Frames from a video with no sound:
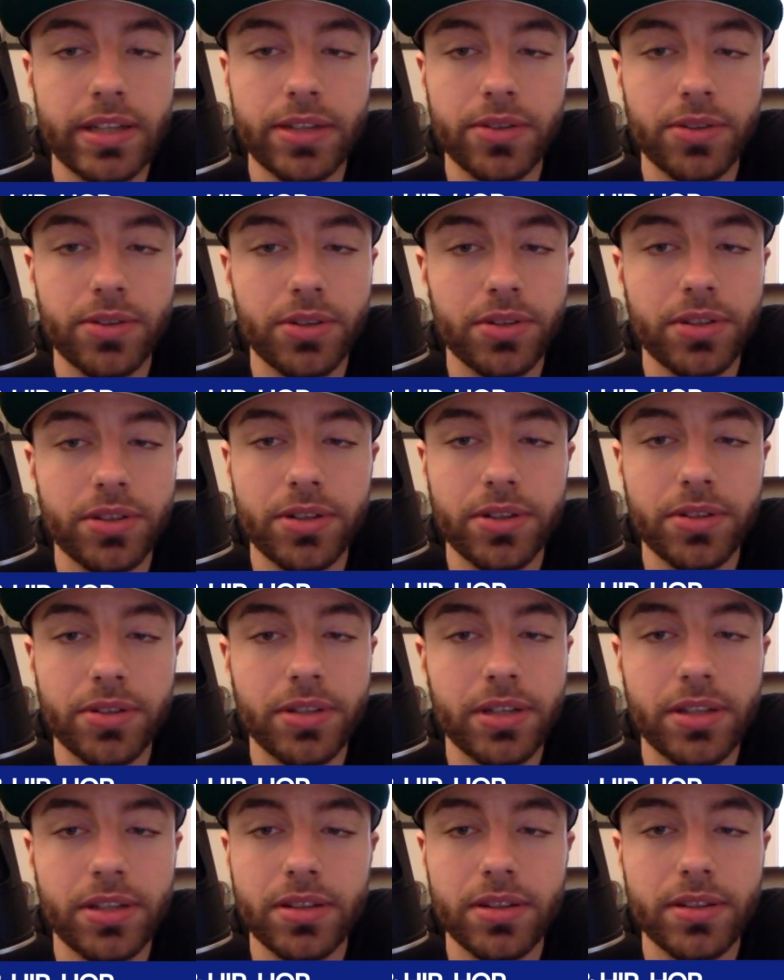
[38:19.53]
They're the, they're
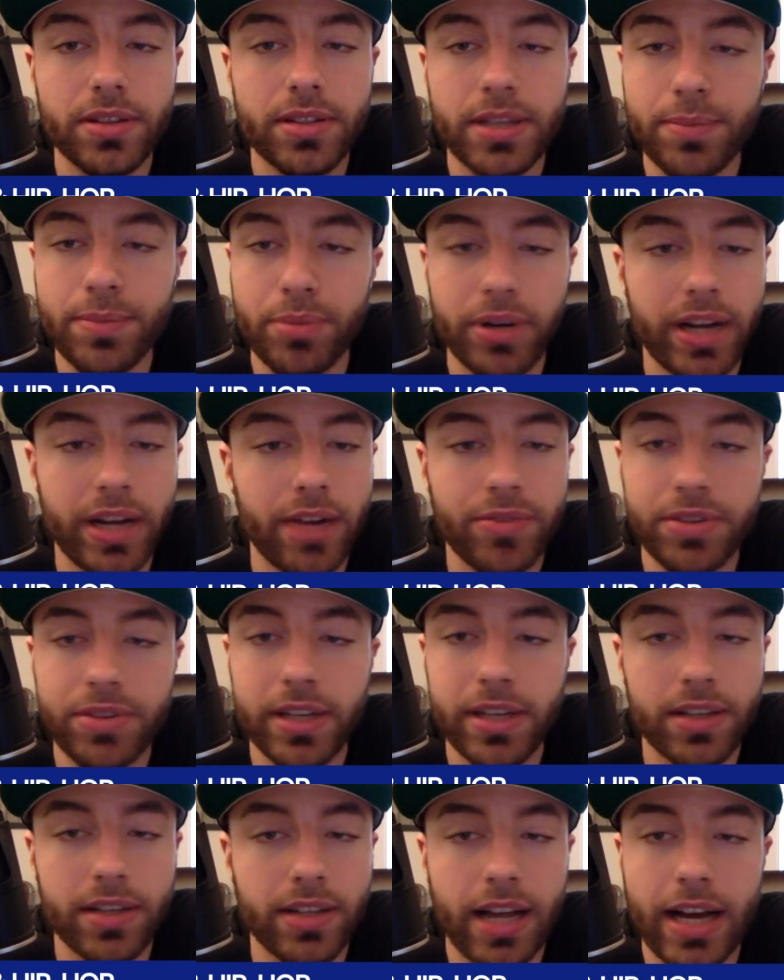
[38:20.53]
the, they bring
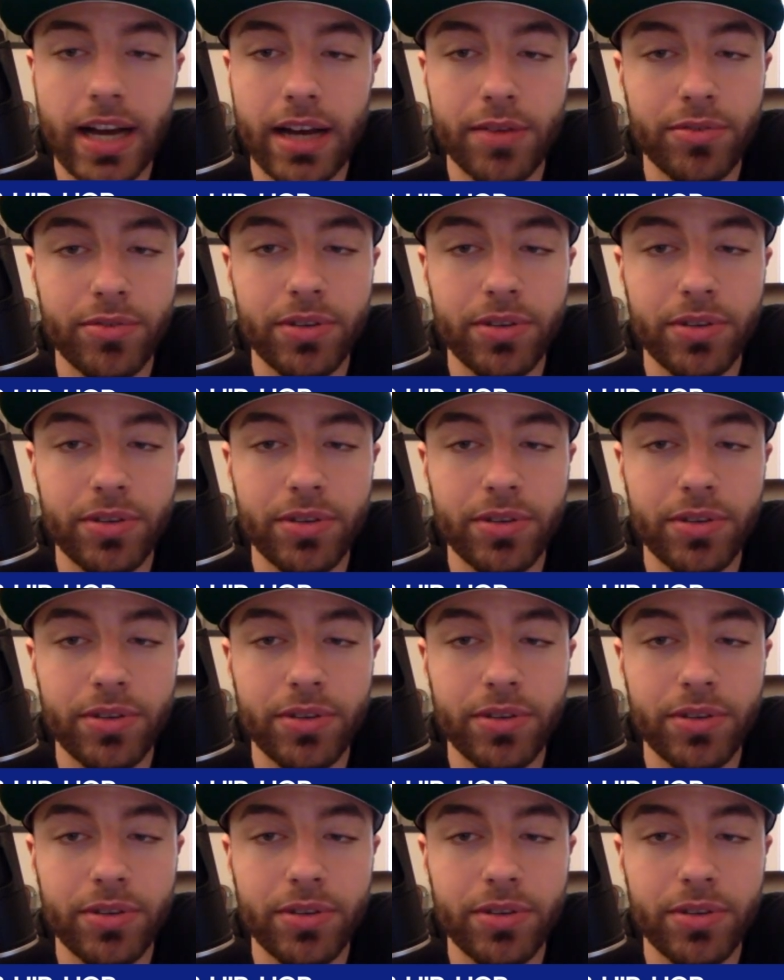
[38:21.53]
everything alive,